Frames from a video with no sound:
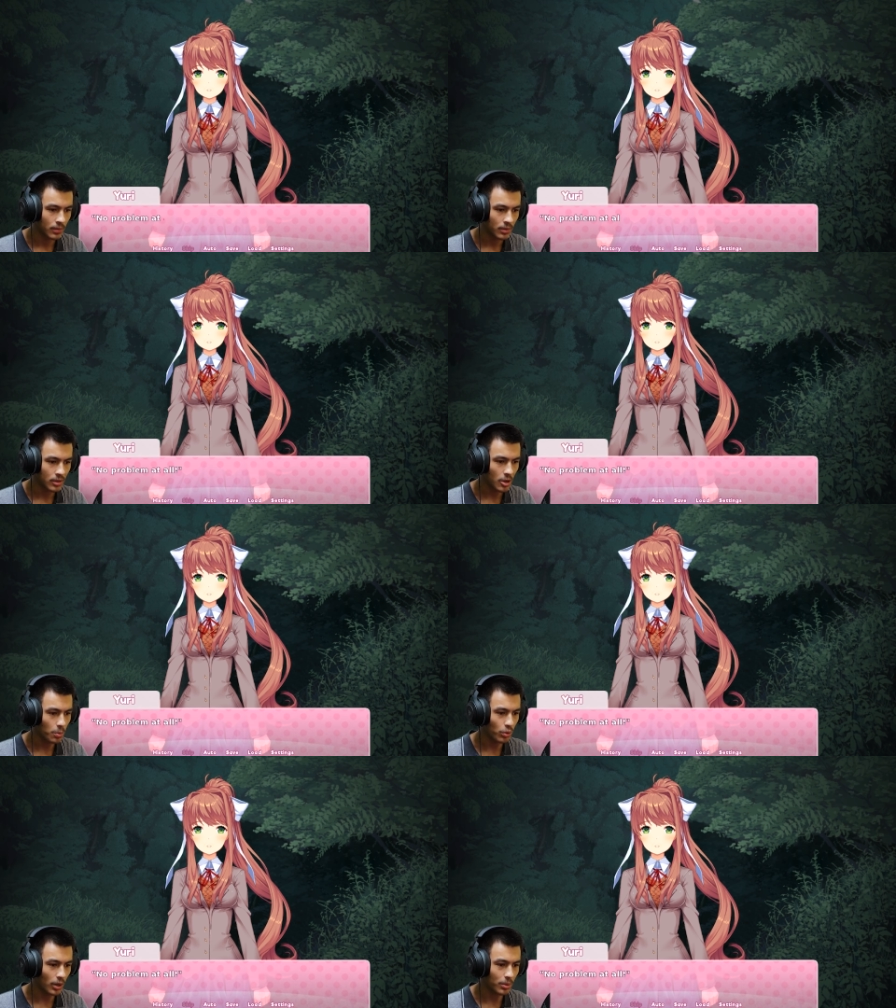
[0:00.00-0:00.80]
No
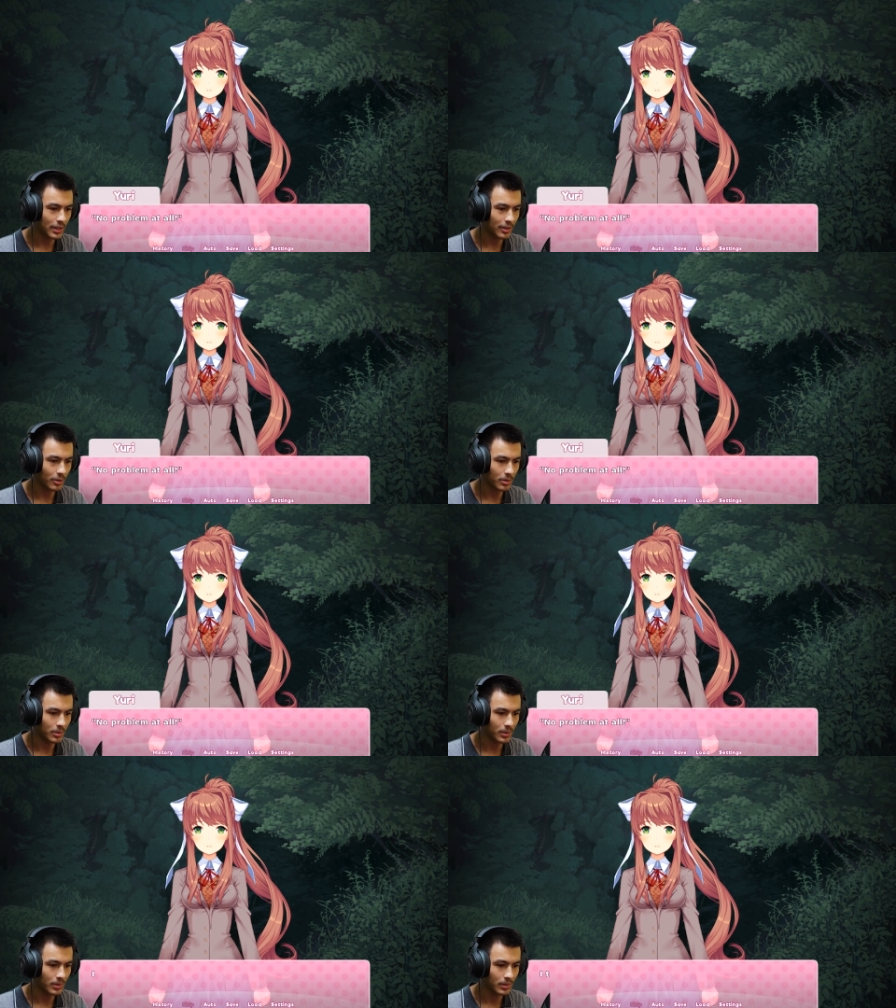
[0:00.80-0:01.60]
problem at all.
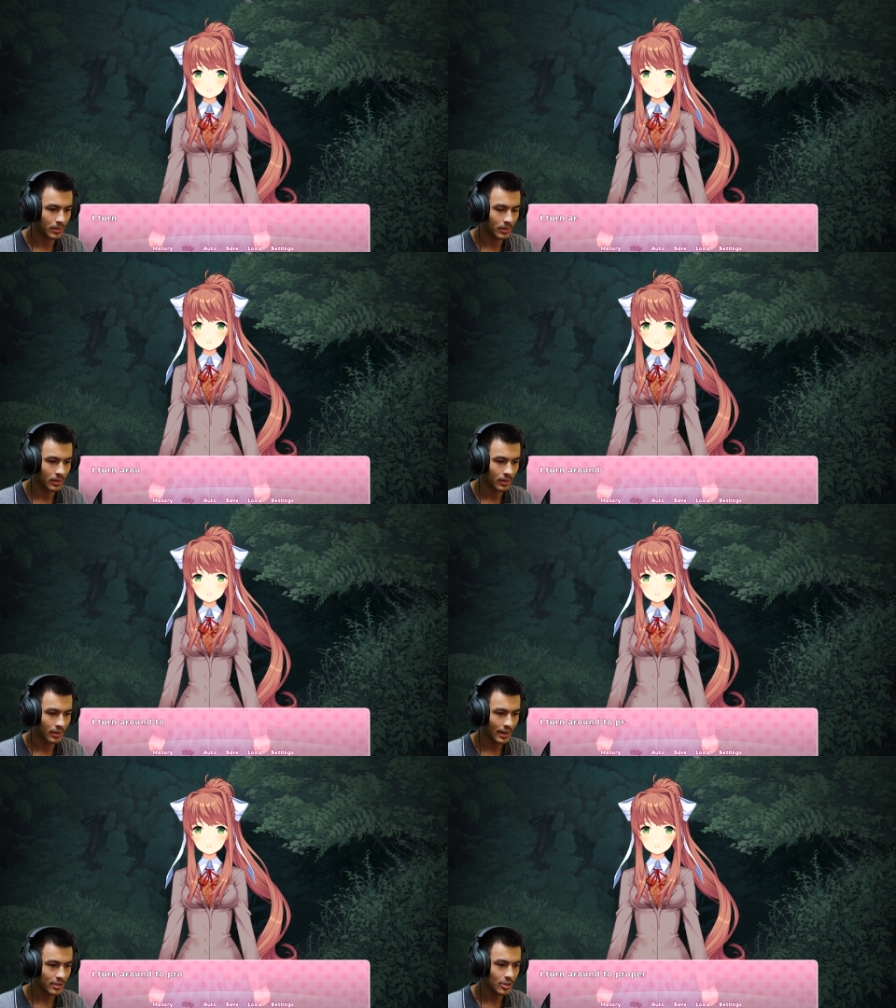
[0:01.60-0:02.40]

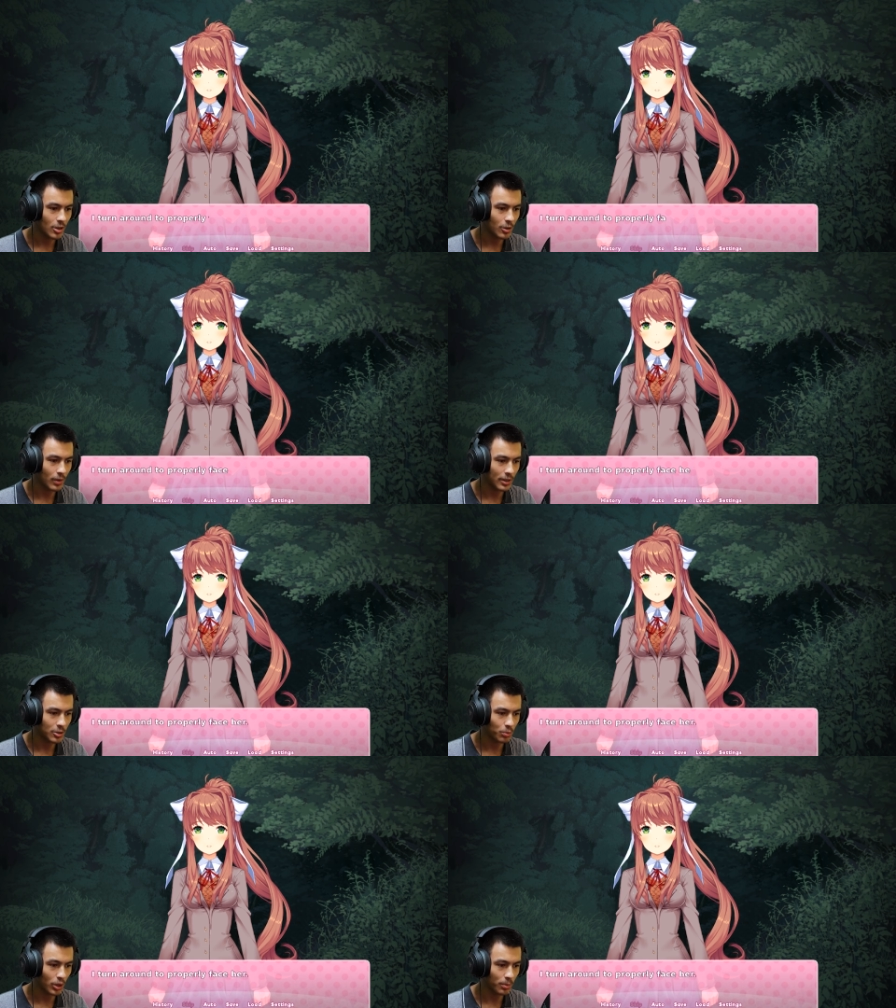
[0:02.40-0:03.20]
I turn around to
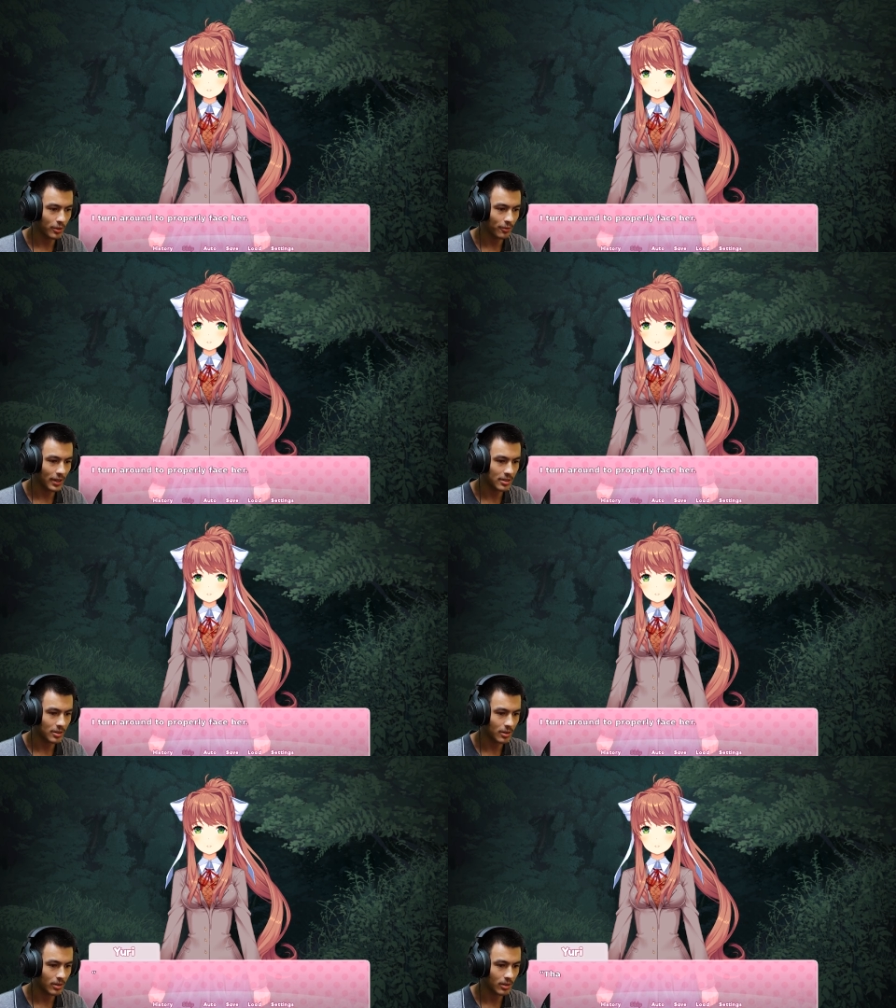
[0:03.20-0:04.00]
properly face her.